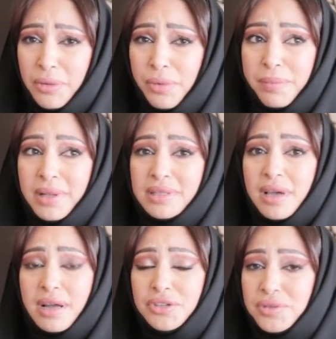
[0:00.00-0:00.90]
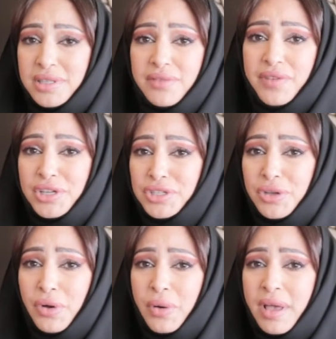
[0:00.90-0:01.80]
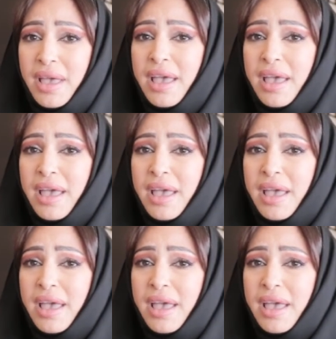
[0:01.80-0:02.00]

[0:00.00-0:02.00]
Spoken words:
that were built hundreds of years ago,